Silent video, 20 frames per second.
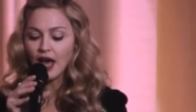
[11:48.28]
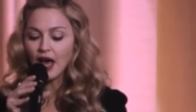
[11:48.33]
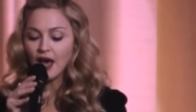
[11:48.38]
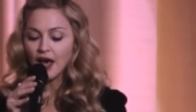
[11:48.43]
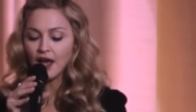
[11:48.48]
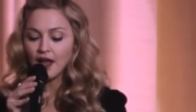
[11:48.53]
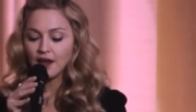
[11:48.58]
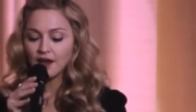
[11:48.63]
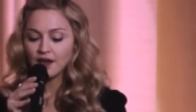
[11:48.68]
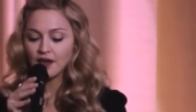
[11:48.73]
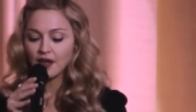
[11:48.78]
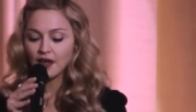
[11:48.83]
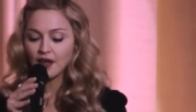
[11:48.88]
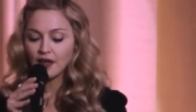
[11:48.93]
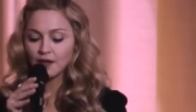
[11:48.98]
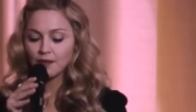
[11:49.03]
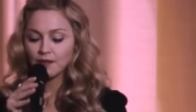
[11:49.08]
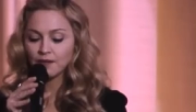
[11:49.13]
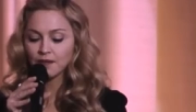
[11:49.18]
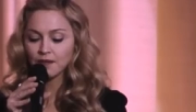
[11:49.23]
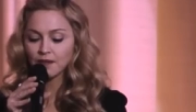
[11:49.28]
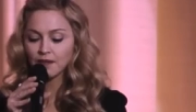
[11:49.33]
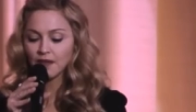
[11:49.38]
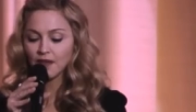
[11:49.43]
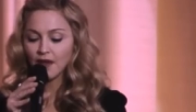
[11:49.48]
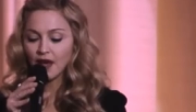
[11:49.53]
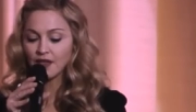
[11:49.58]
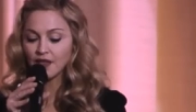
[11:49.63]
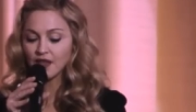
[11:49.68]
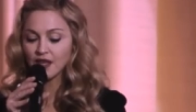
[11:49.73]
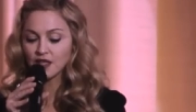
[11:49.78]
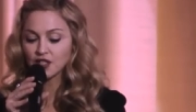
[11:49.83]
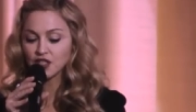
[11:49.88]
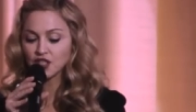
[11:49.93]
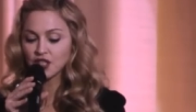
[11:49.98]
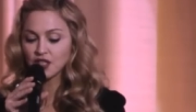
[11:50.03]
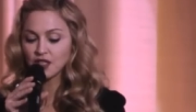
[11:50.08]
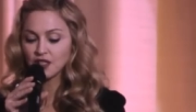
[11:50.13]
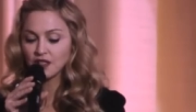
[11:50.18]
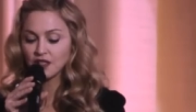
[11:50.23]
and um, I think
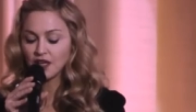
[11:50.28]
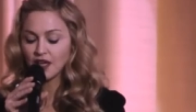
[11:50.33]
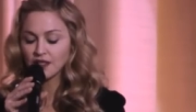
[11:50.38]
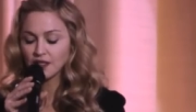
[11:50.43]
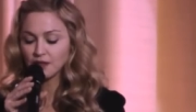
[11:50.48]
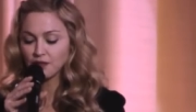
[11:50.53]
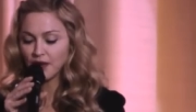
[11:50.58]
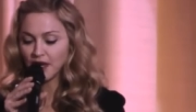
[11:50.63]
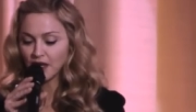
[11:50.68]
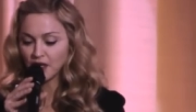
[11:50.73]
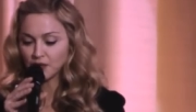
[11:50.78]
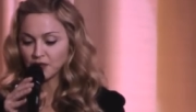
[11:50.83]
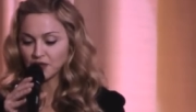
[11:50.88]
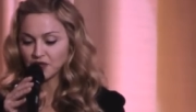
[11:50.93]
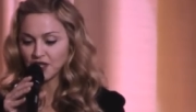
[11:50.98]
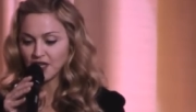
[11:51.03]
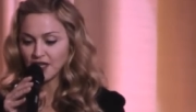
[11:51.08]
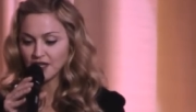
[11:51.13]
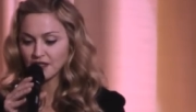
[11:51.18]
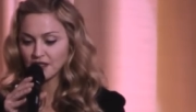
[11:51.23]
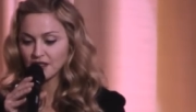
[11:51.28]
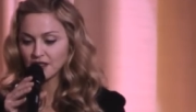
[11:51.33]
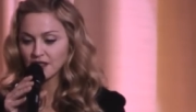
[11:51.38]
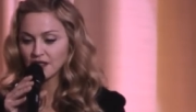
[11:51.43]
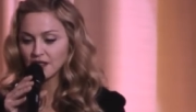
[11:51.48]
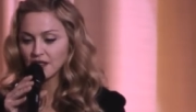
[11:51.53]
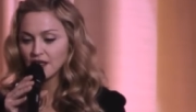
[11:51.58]
she has impeccable taste.